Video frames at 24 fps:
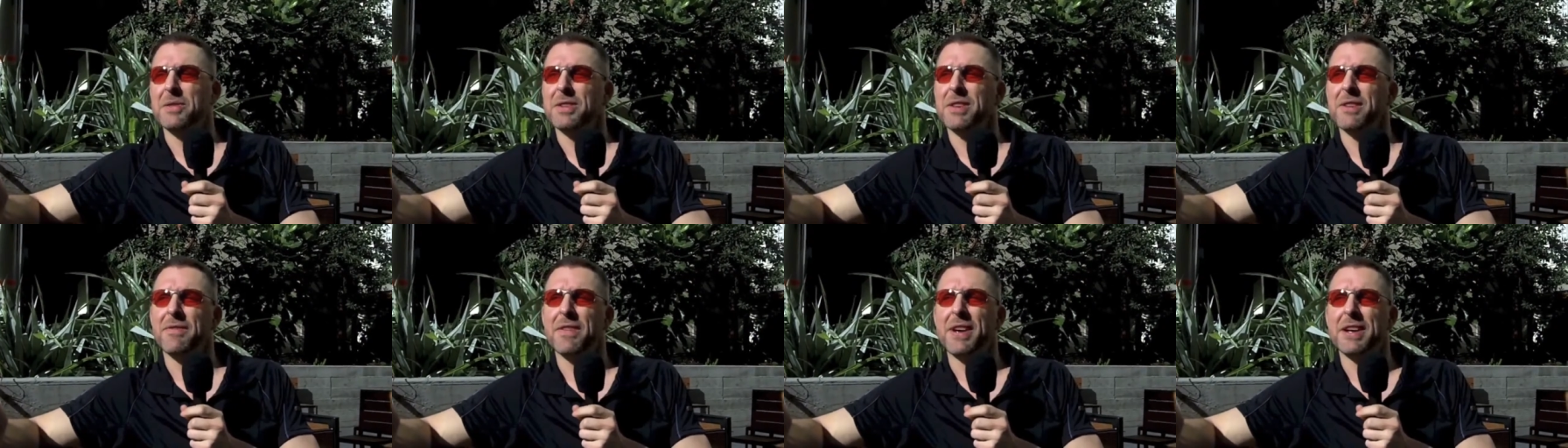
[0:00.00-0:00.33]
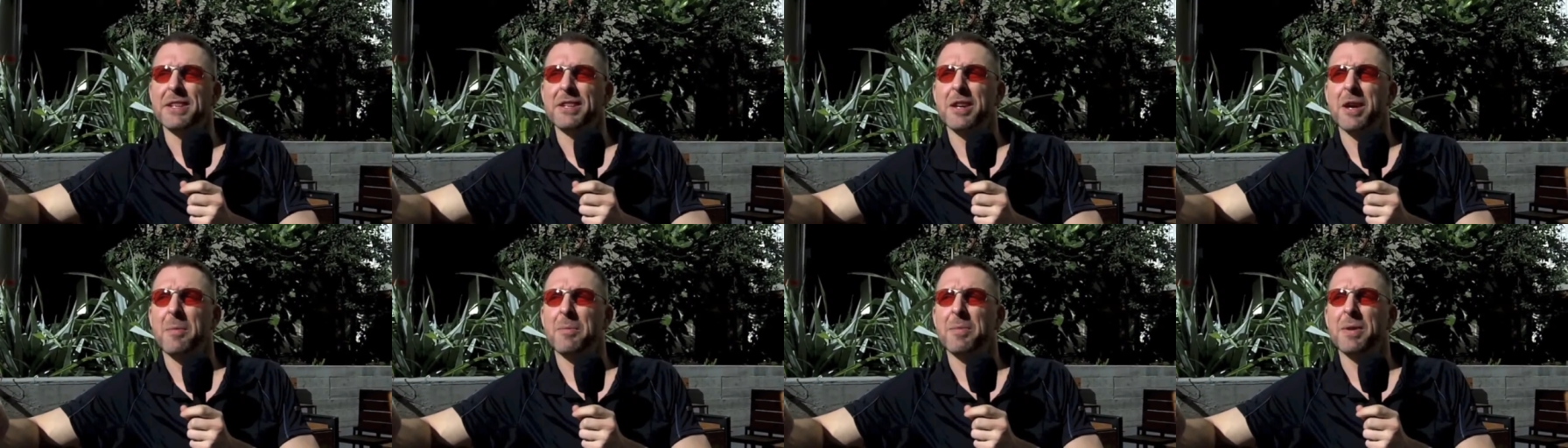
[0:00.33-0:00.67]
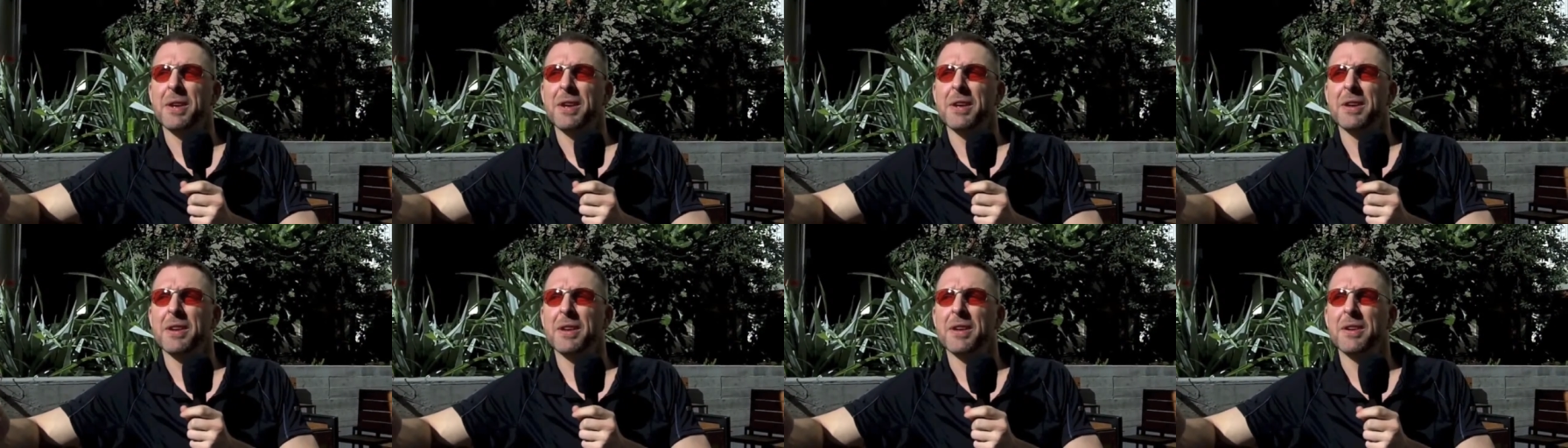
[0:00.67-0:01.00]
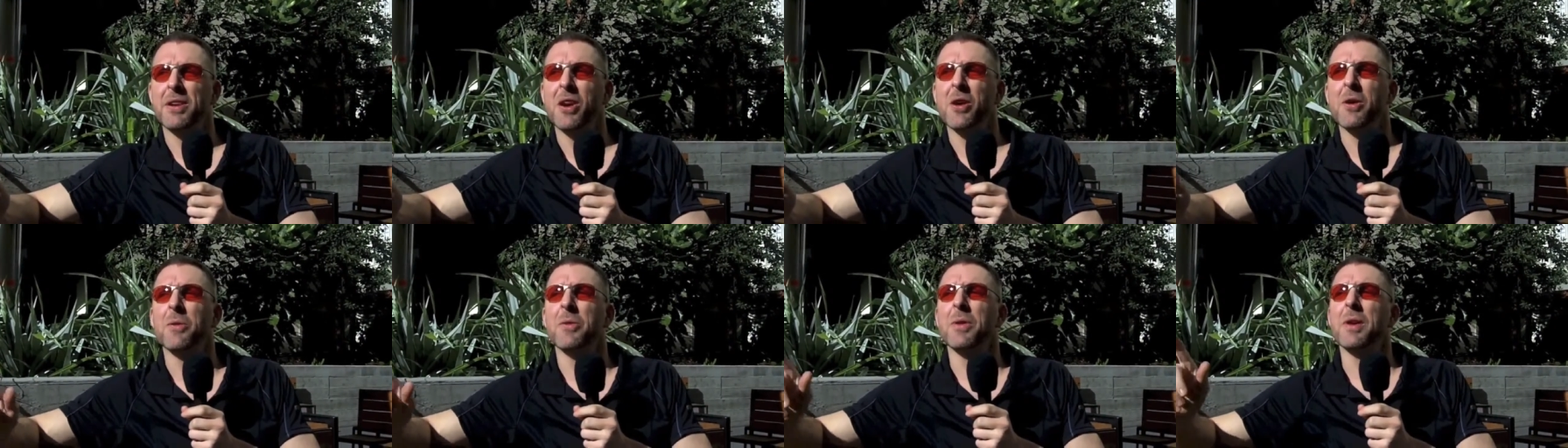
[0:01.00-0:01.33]
was it in Fast Company?
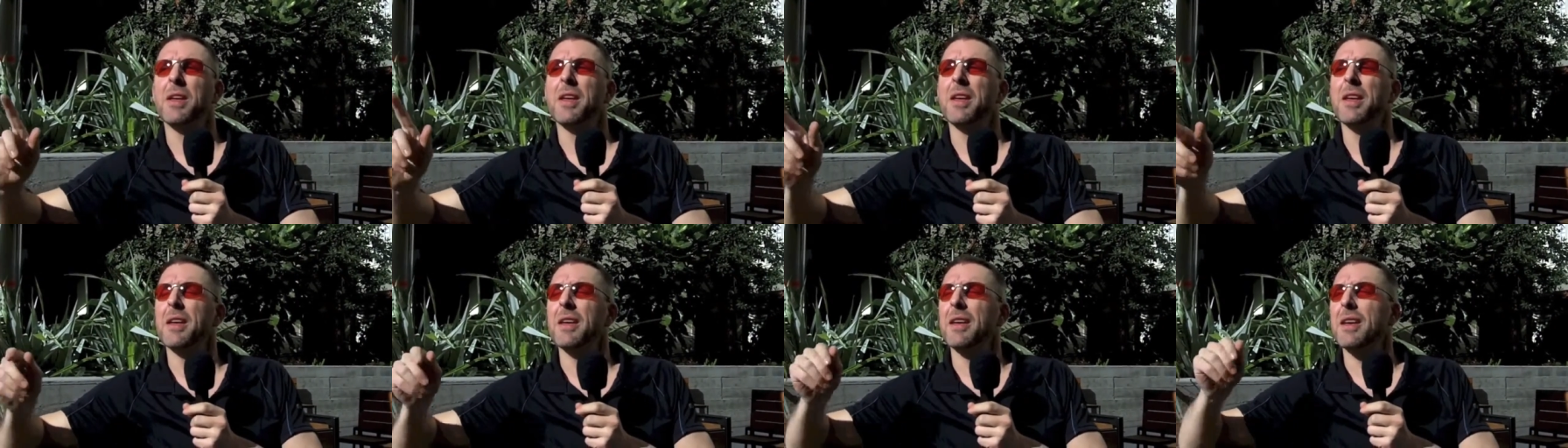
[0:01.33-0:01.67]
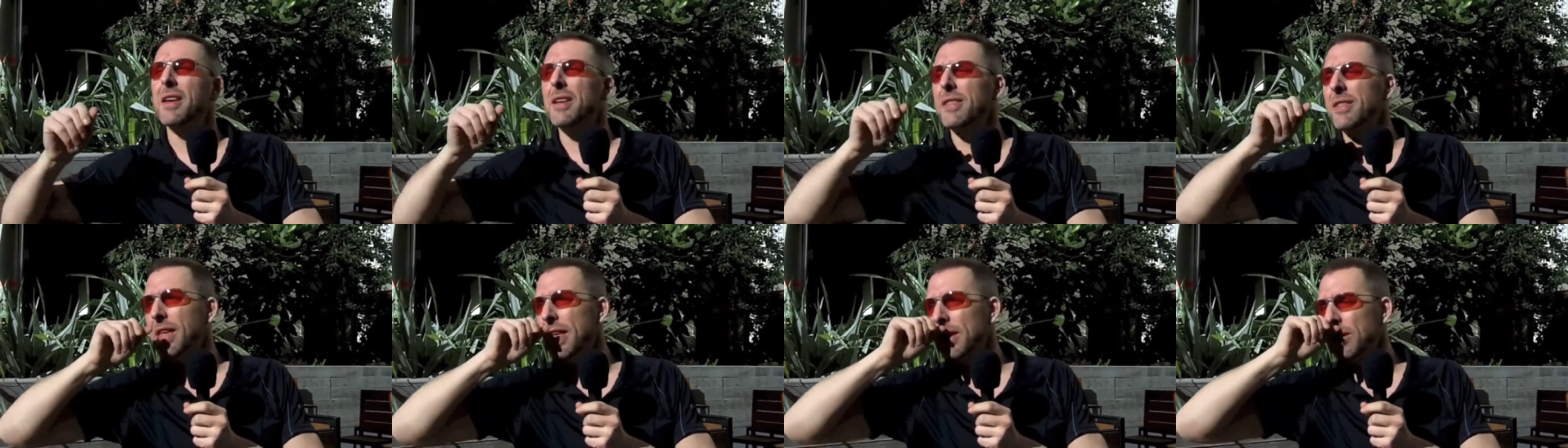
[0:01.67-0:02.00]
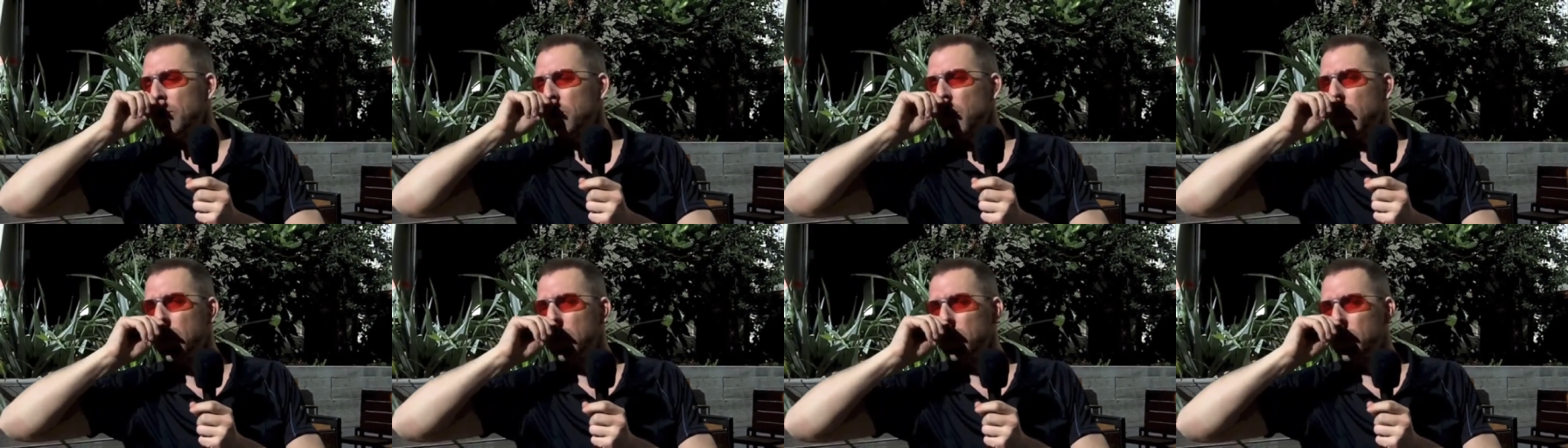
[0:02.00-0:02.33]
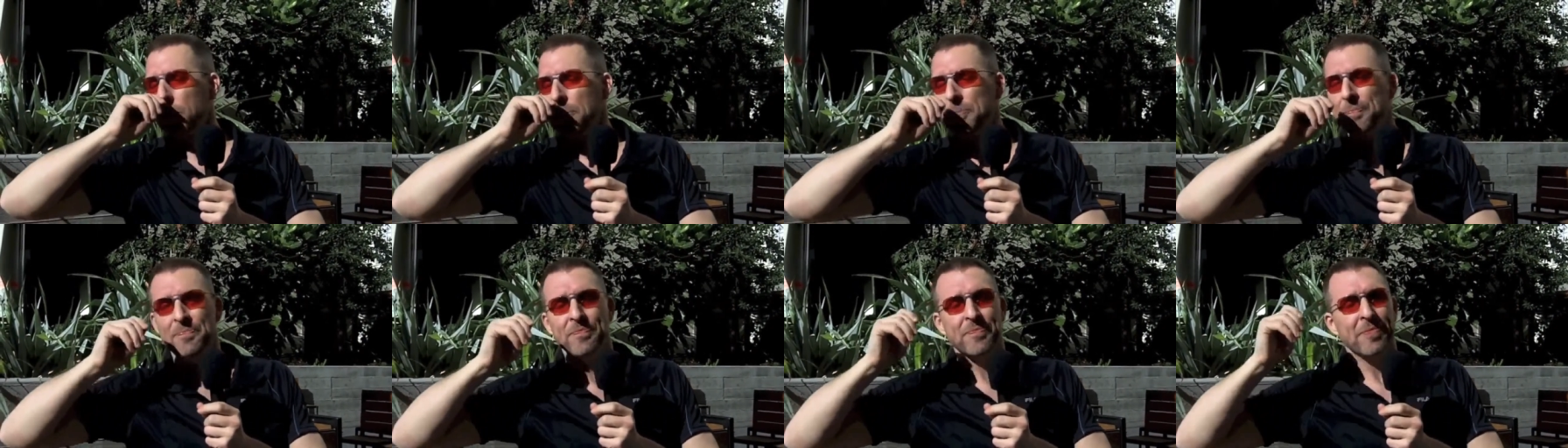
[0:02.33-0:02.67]
No, in the
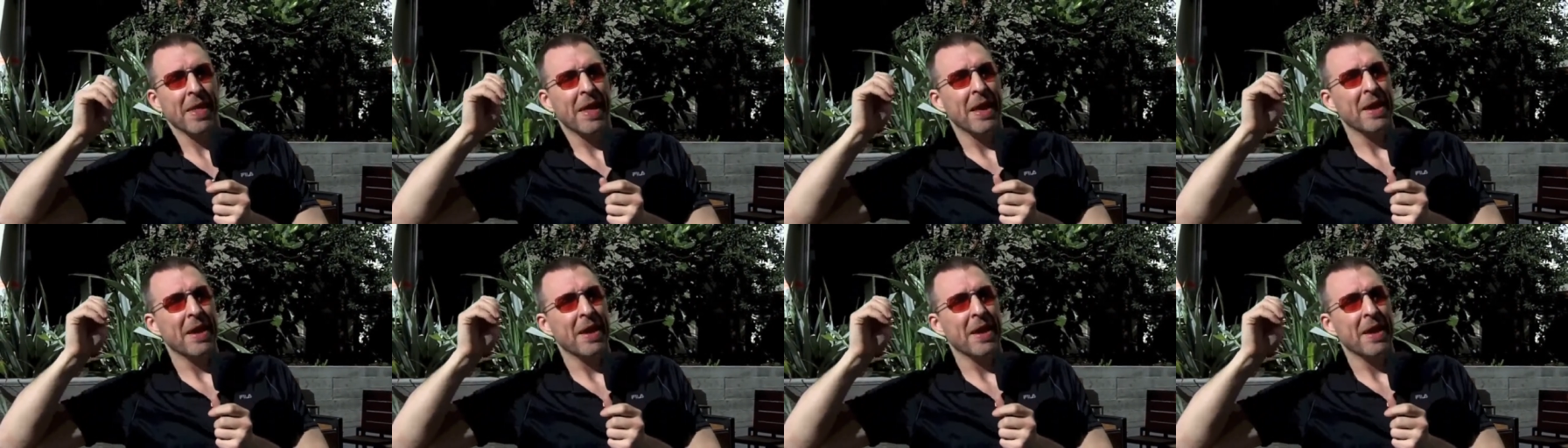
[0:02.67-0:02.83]
Chronicle.